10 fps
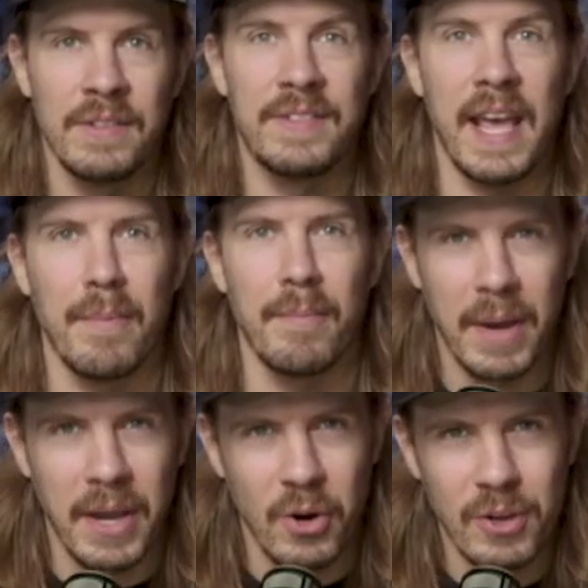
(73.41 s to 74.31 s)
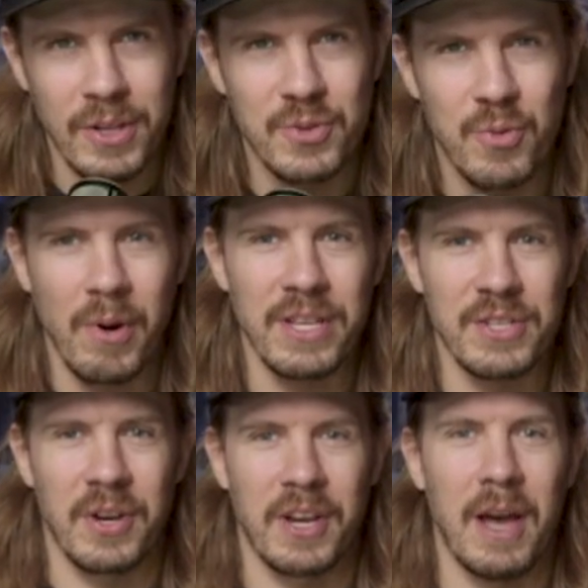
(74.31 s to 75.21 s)
Damn, my early 20s
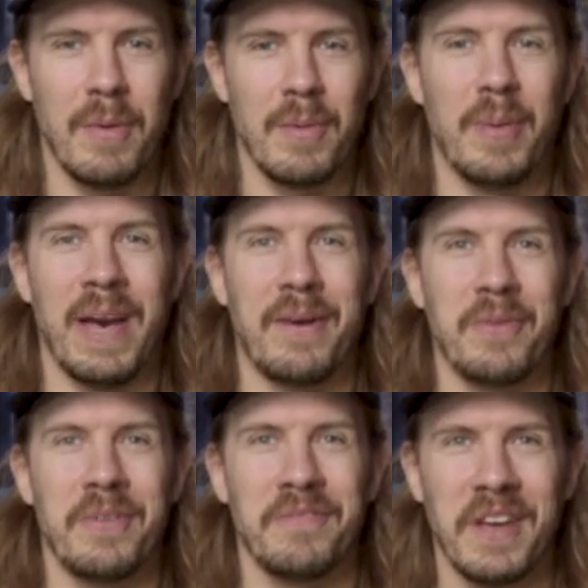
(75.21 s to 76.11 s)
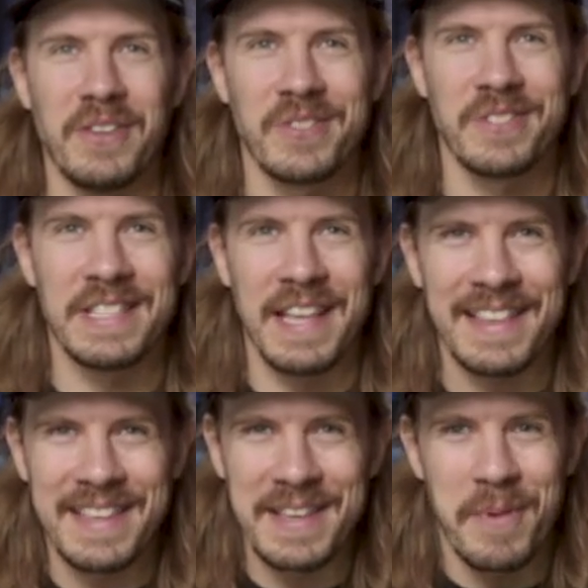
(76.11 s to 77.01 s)
are coming back with a vengeance
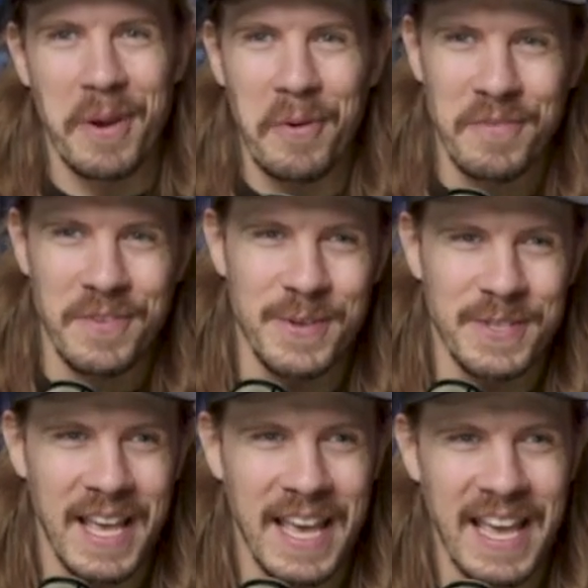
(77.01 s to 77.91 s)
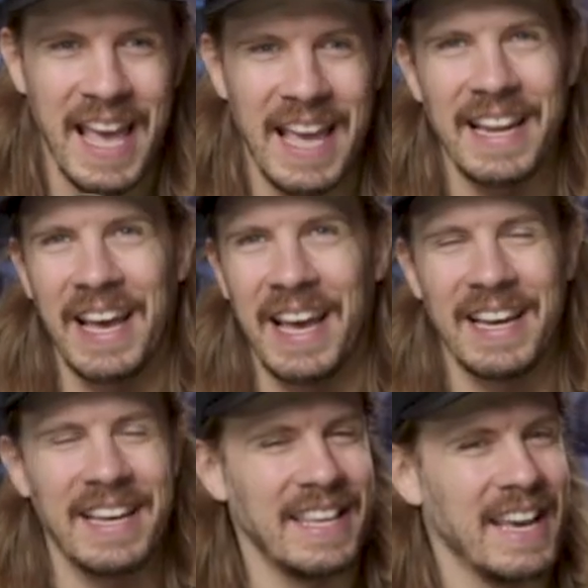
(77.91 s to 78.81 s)
lately in my reviews, eh? And
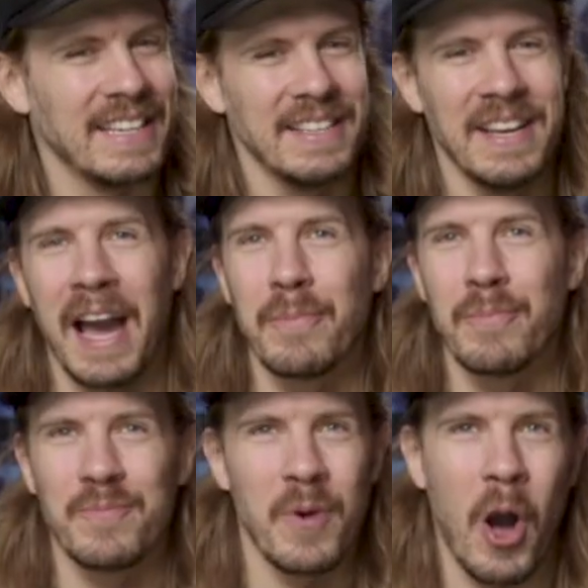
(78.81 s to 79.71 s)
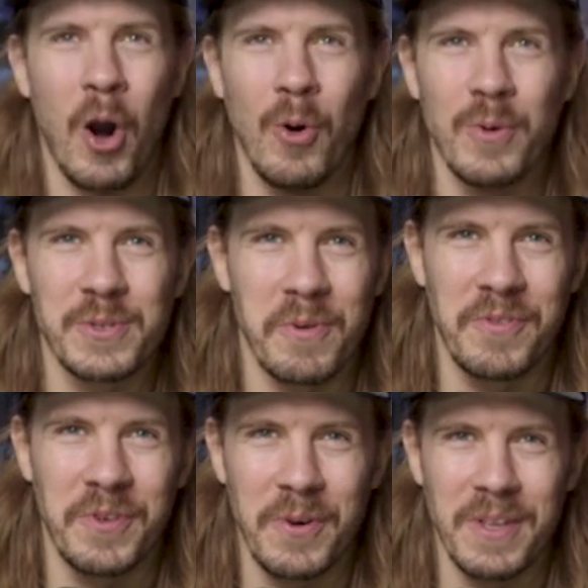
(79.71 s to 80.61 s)
yeah, I'm always
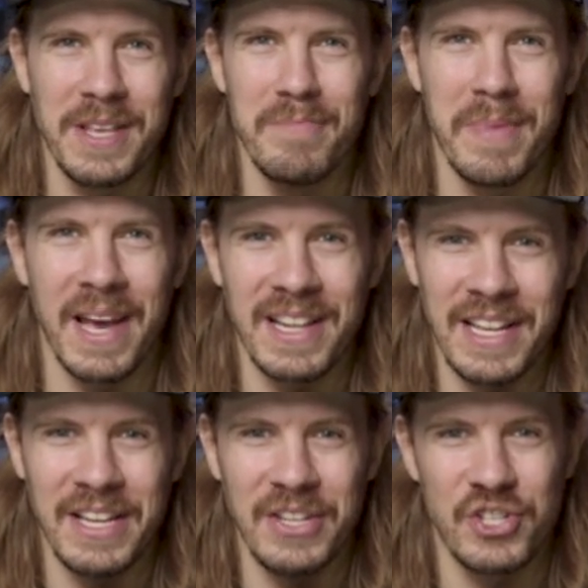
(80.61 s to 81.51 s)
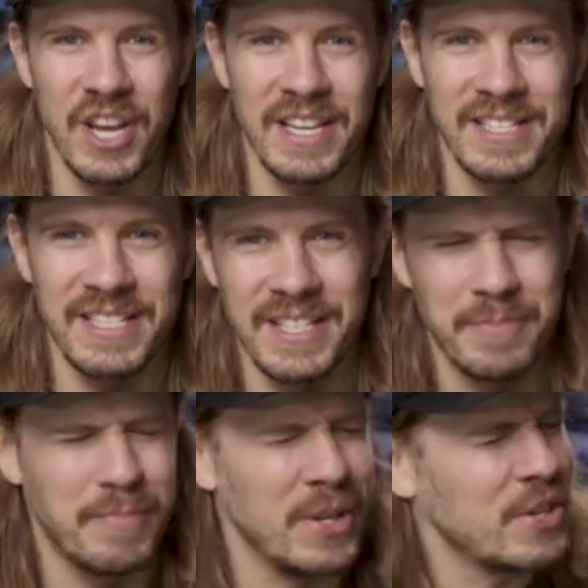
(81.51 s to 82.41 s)
reviewing the metal
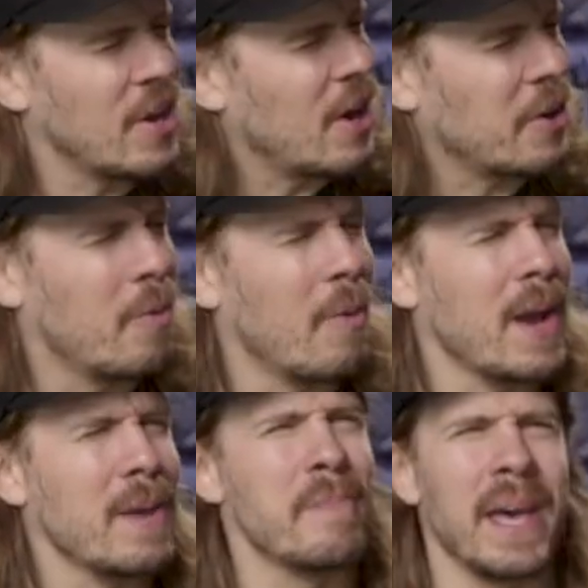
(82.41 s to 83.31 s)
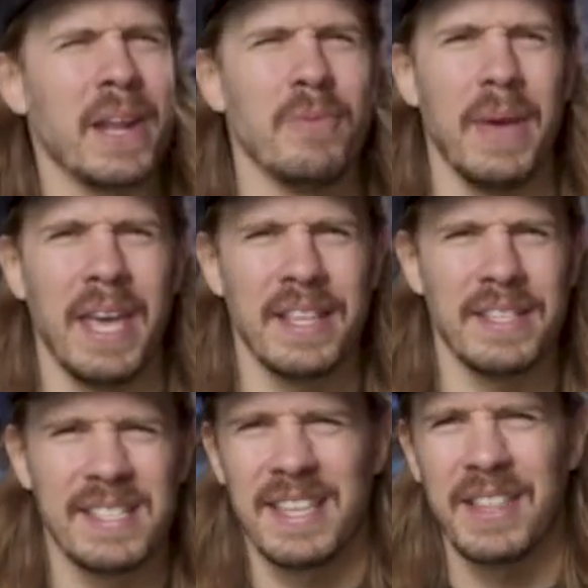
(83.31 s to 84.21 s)
adjacent, but not quite metal
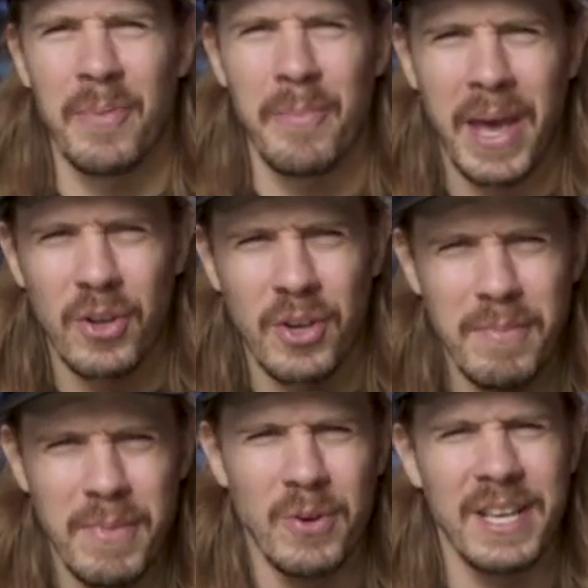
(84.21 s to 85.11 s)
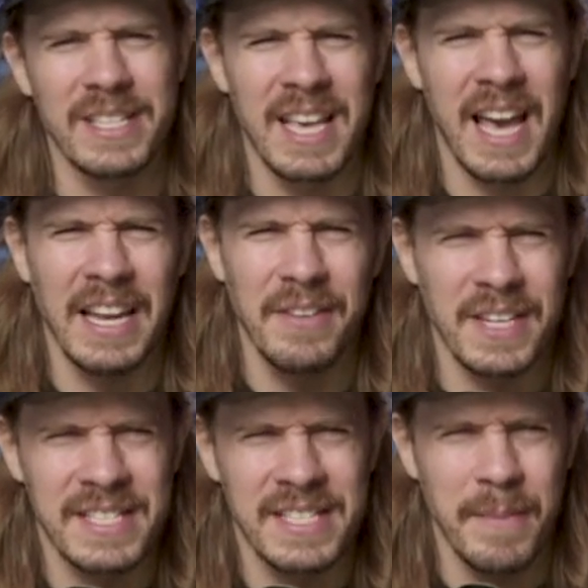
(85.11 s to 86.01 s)
bands that the metal community has kind of
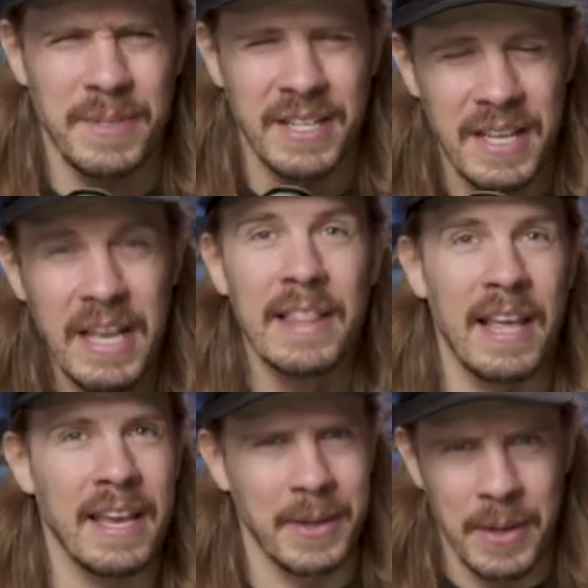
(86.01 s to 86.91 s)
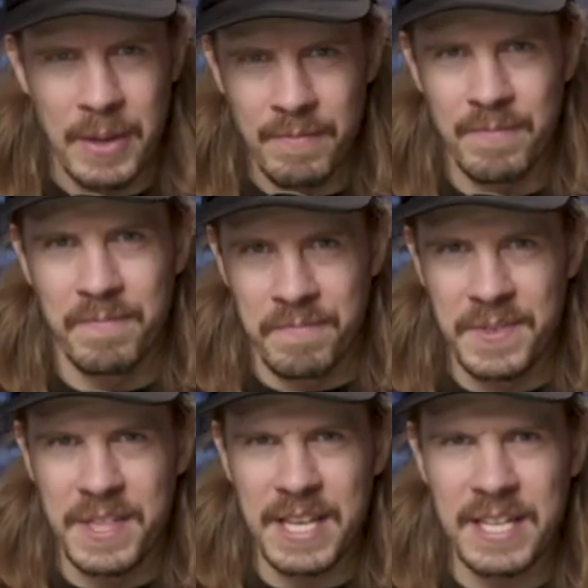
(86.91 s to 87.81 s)
accepted. Like, these